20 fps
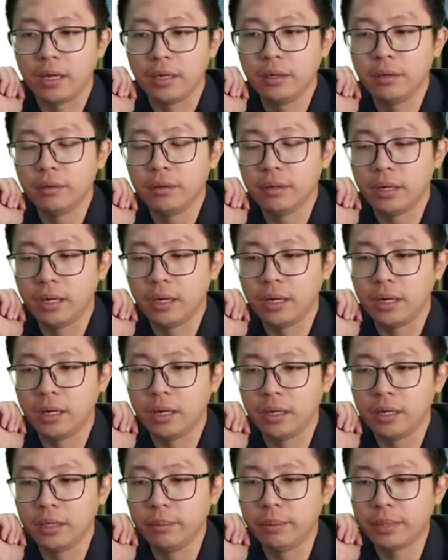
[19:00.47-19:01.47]

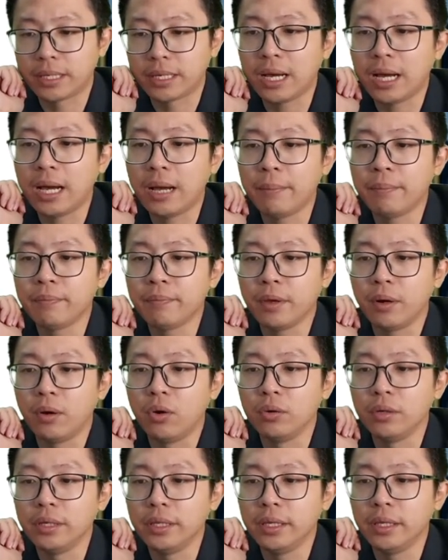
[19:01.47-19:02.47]
It become
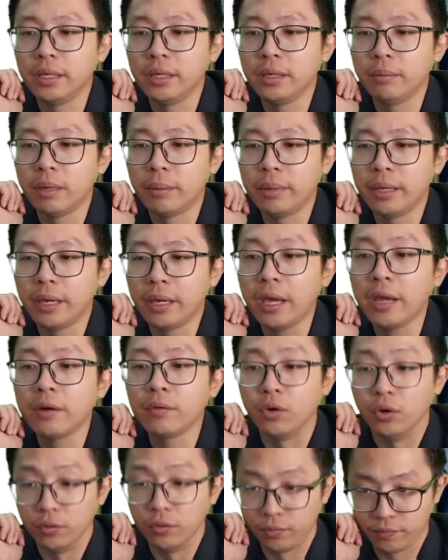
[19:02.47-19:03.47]
only maybe 8
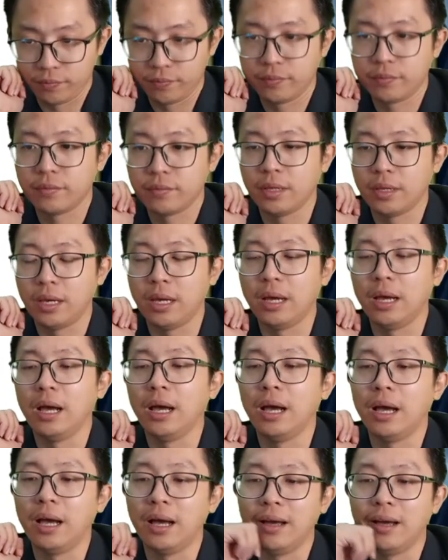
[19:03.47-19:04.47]
volt.
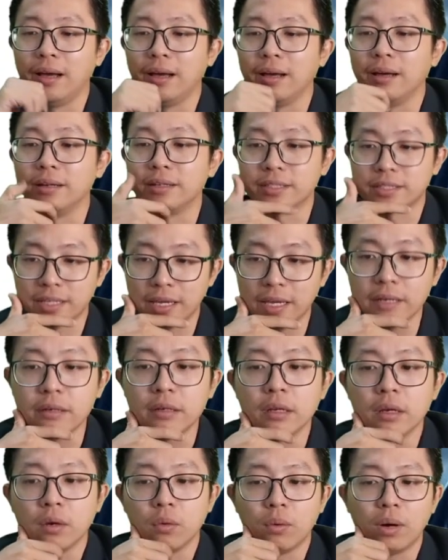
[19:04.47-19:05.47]
Understand?
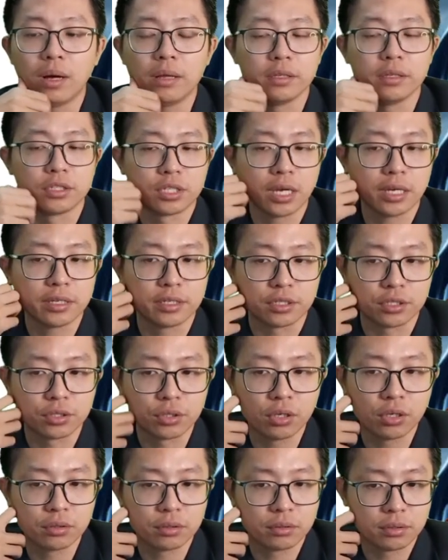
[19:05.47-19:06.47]
While the charge is
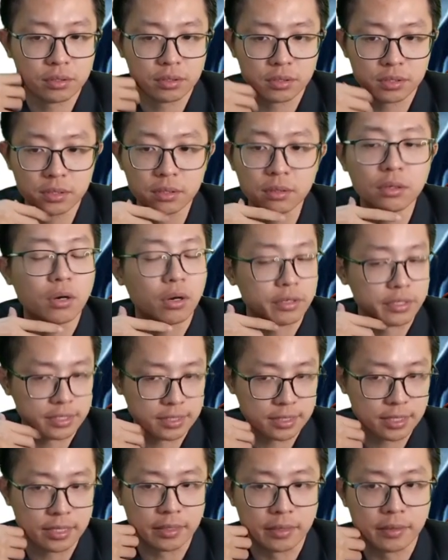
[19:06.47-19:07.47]
not still
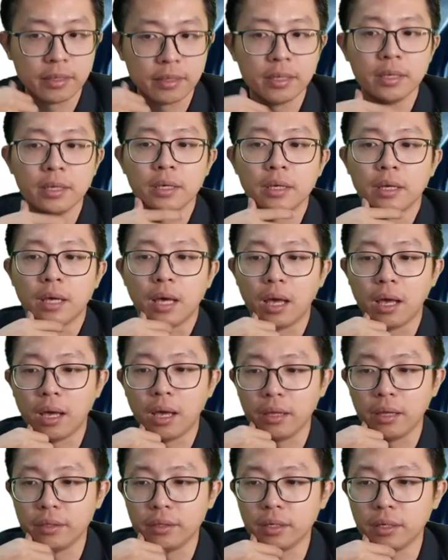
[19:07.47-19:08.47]
constant,
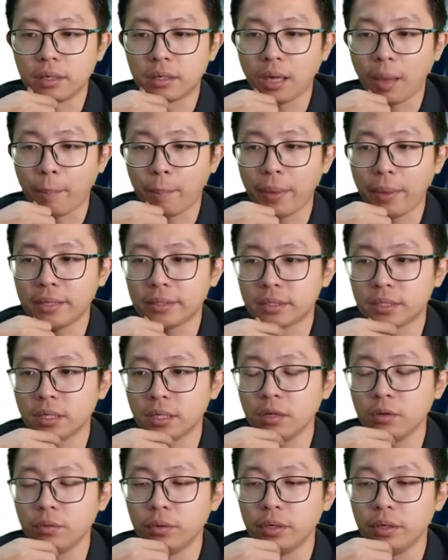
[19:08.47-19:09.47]
the
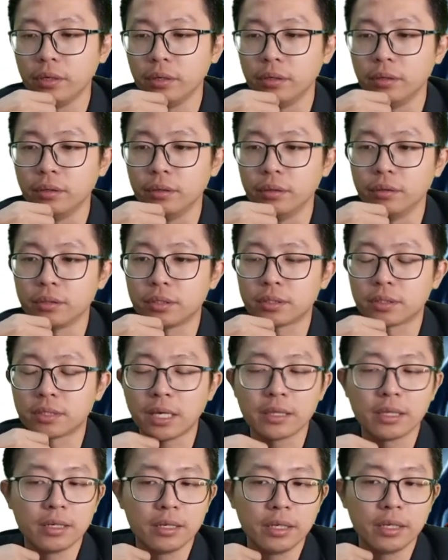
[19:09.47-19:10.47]
capacitor will
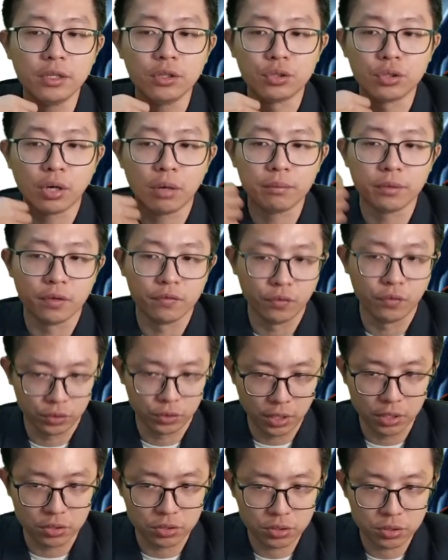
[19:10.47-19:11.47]
suddenly drop the
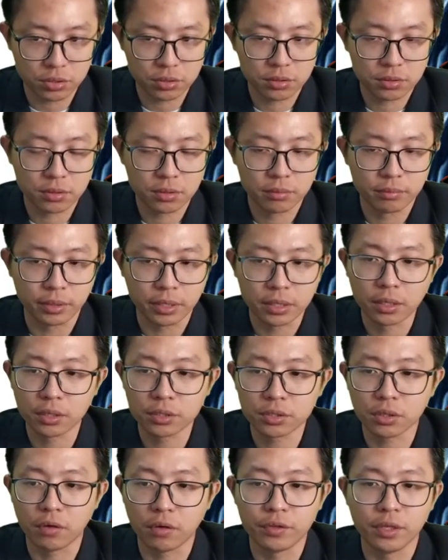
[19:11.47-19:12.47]
voltage
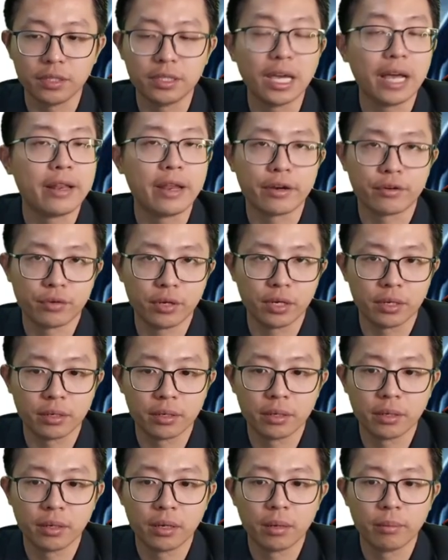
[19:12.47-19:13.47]
because of the dielectric,
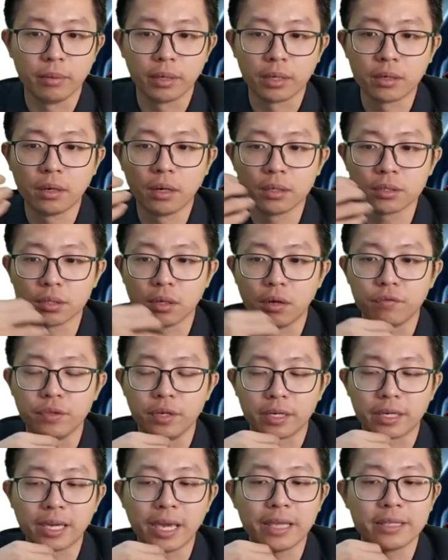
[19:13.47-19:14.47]
because of
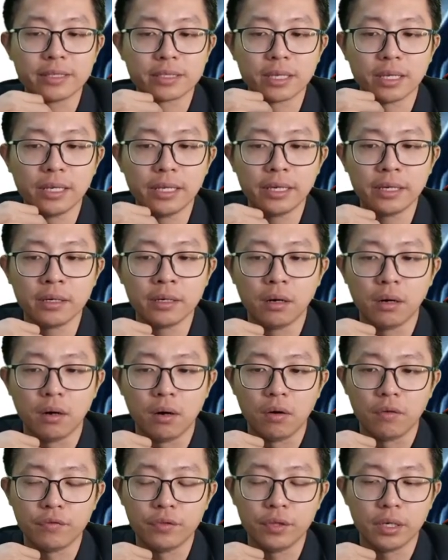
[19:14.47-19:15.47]
the cancelling
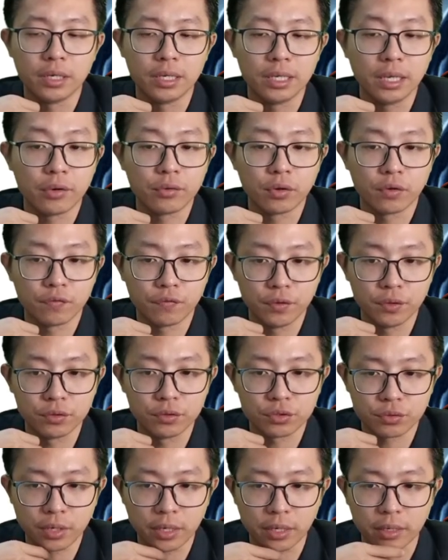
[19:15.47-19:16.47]
of the electric field
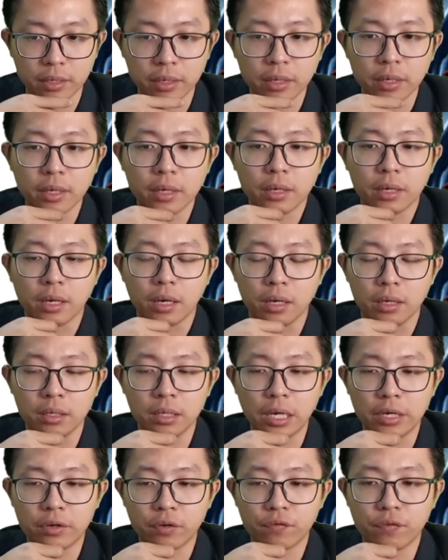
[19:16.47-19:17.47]
strength.
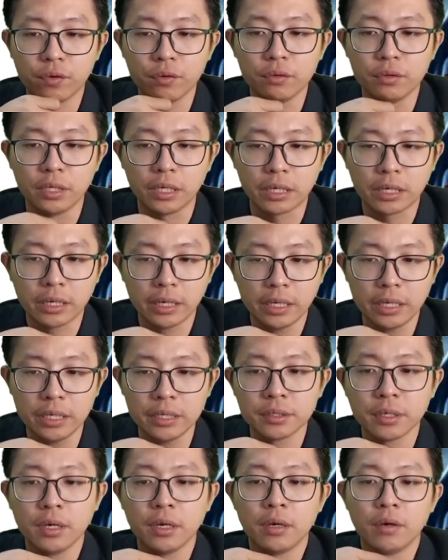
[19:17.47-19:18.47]
Electric field
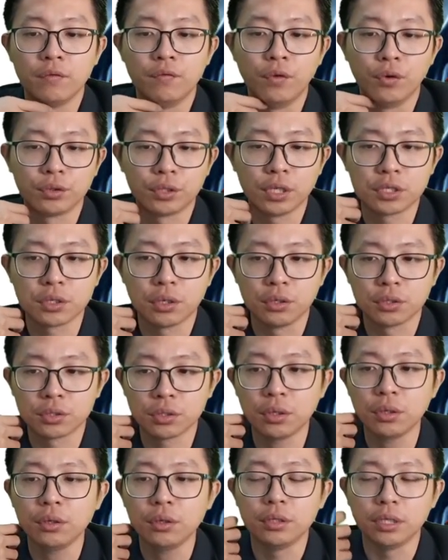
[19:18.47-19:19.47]
decrease, voltage
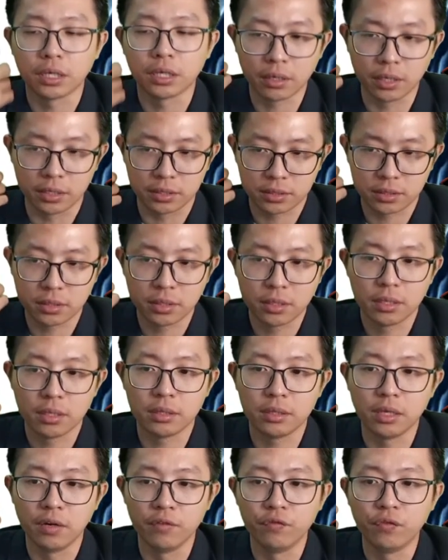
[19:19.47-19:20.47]
also decrease.
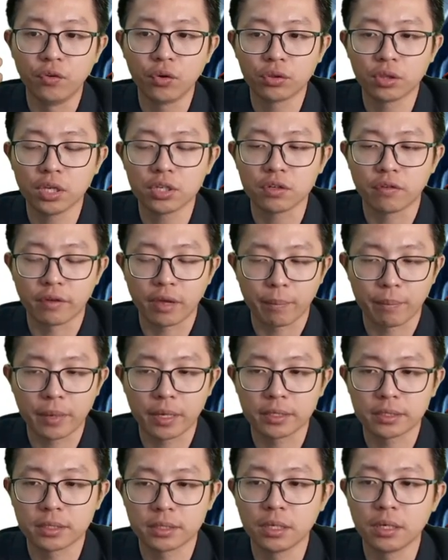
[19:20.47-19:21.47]
The voltage of
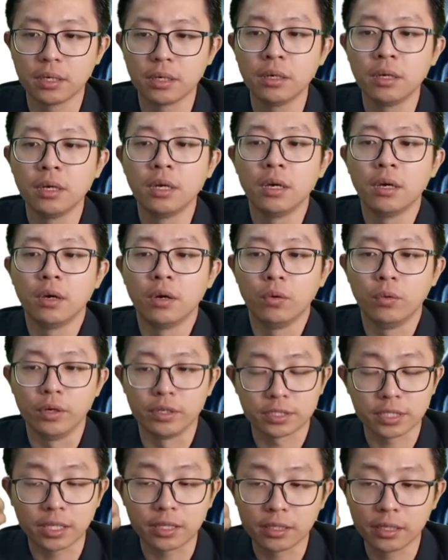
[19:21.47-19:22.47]
capacitor
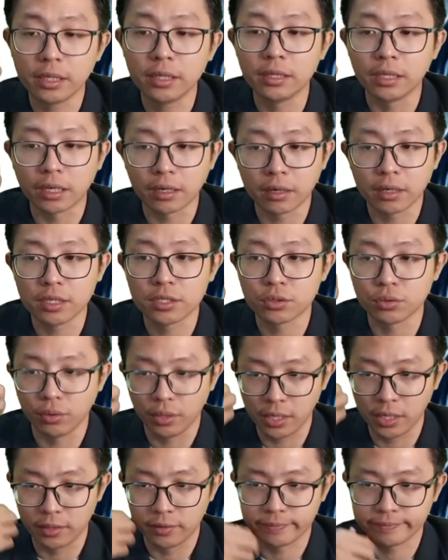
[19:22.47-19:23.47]
will suddenly decrease to
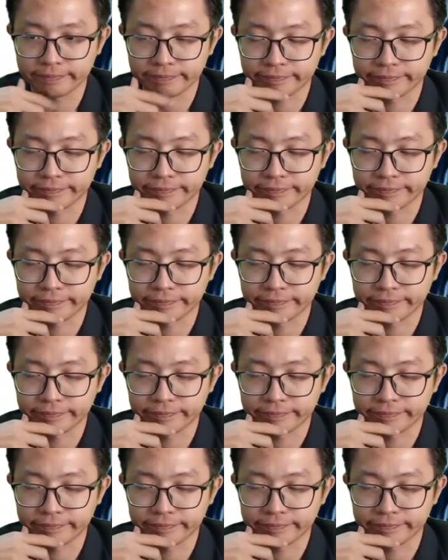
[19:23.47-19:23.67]
8.